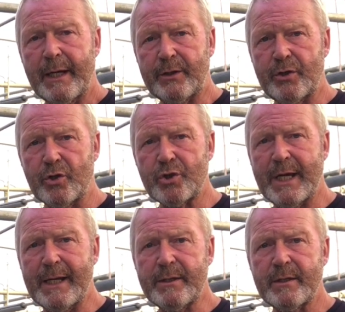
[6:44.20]
it does
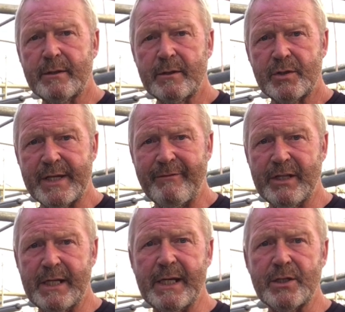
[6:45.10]
get
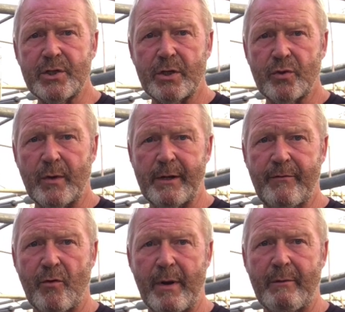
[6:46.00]
seven days
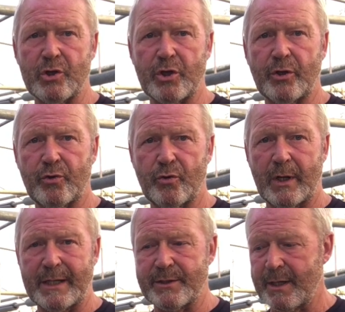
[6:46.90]
24 hours on the grow
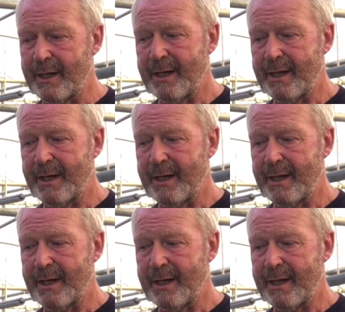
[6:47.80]
lights